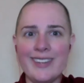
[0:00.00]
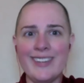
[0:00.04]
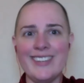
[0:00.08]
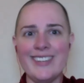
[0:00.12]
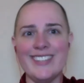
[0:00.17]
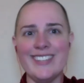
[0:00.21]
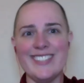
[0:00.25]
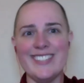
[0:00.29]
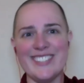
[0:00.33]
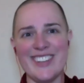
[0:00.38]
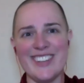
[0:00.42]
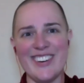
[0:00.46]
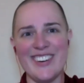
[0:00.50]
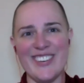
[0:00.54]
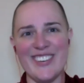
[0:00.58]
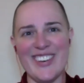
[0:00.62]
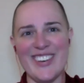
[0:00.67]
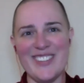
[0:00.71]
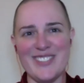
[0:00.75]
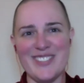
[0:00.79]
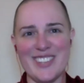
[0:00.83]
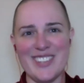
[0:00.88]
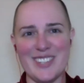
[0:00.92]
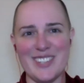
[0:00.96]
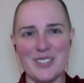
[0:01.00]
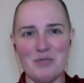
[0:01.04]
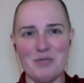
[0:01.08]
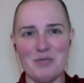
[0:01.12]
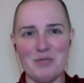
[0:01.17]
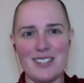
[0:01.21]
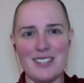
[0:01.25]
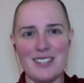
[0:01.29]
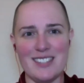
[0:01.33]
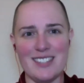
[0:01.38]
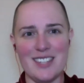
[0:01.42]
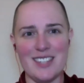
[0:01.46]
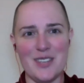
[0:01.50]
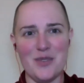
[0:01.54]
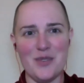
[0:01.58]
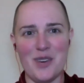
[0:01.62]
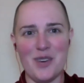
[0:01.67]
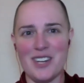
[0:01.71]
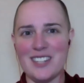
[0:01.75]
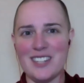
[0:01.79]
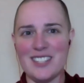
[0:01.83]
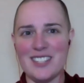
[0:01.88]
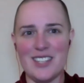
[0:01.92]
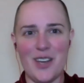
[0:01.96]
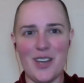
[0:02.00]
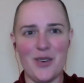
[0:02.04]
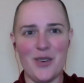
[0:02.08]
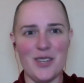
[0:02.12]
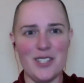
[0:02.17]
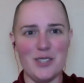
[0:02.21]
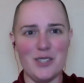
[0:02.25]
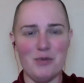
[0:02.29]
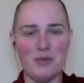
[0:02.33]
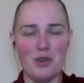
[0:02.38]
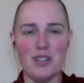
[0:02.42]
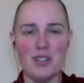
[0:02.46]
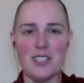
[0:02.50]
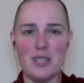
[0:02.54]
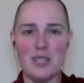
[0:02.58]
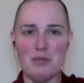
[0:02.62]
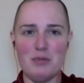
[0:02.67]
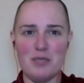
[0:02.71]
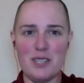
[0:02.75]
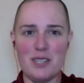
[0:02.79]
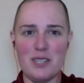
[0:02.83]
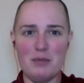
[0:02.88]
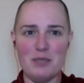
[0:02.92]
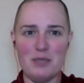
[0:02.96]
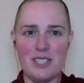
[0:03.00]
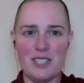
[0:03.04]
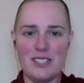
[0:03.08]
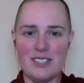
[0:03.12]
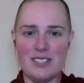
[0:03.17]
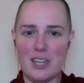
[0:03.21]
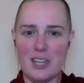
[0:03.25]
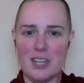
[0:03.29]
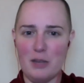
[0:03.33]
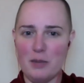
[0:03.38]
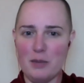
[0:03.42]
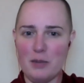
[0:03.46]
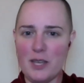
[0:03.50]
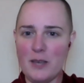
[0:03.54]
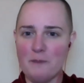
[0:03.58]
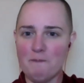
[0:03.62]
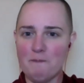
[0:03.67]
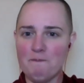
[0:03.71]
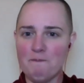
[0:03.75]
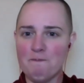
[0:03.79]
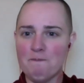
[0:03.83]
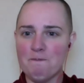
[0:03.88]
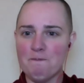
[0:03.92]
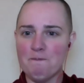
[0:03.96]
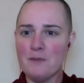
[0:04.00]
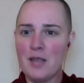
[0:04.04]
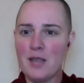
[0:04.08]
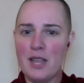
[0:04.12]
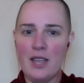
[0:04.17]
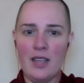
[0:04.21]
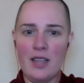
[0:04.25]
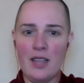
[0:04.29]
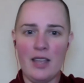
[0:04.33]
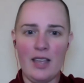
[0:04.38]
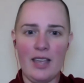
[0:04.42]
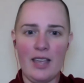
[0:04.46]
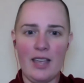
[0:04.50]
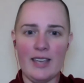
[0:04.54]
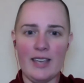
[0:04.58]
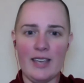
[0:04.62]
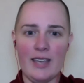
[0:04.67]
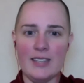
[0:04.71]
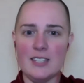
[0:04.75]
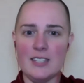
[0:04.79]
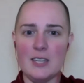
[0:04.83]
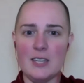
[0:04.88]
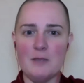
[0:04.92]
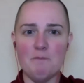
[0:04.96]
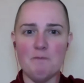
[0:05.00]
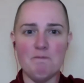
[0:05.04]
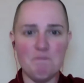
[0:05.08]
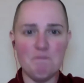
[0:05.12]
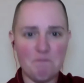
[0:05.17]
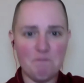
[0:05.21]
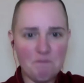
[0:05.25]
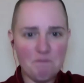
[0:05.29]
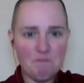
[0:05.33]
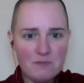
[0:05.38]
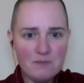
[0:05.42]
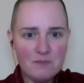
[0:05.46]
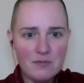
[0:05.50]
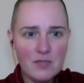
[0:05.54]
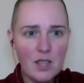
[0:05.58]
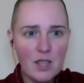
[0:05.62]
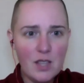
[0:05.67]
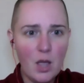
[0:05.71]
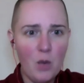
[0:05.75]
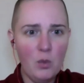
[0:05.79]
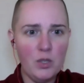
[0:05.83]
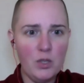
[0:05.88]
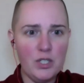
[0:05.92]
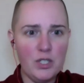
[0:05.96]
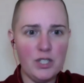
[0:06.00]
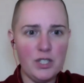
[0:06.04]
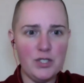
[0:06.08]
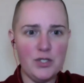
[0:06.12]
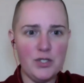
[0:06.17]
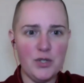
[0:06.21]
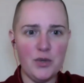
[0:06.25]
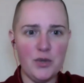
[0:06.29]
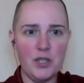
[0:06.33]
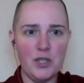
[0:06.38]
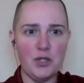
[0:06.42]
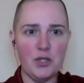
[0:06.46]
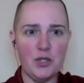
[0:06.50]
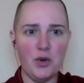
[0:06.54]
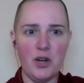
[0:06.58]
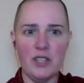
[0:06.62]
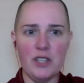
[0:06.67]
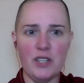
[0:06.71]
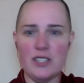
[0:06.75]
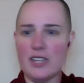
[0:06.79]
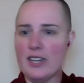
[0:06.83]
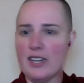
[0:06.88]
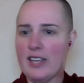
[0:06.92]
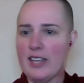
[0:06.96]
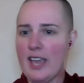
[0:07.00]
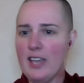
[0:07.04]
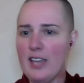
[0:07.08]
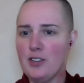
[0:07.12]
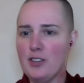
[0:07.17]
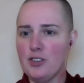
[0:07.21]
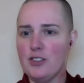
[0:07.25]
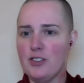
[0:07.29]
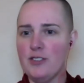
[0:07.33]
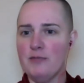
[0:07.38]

so if there's bits that you wanted to go into more deeply, please tell me. And um, we'll just do a short dedication.